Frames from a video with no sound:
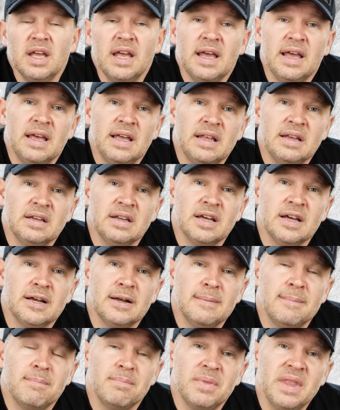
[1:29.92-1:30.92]
And
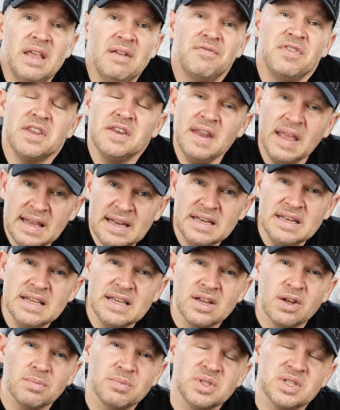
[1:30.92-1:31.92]
if the
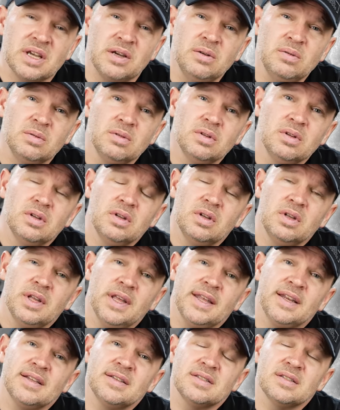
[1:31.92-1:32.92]
90D comes out
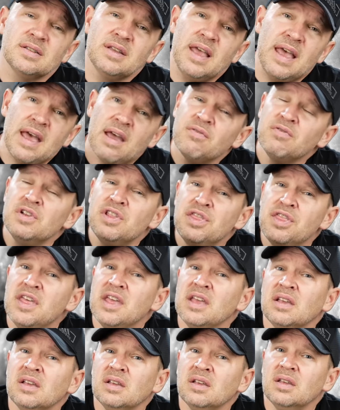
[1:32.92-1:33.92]
and it's
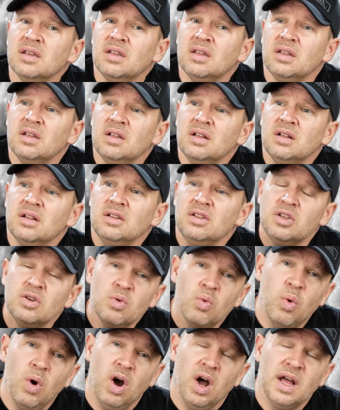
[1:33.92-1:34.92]
everything you
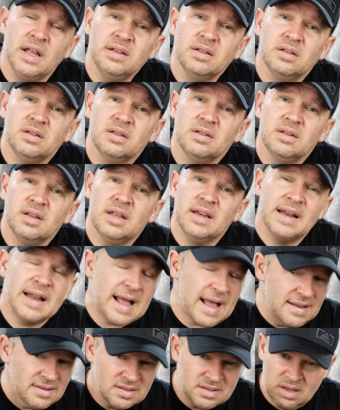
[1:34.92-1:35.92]
want and it
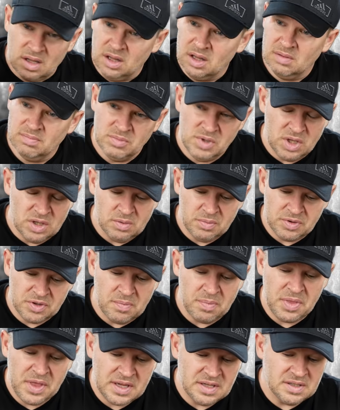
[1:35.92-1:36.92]
has, you know,
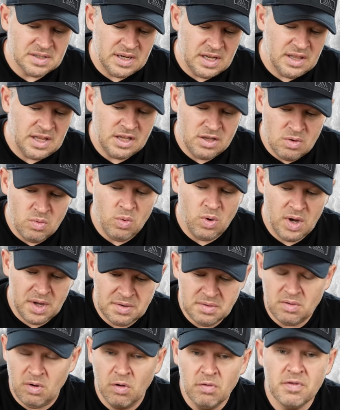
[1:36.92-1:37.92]
some things in it that you
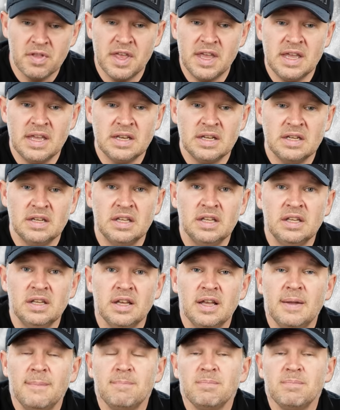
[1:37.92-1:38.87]
want over the 80D,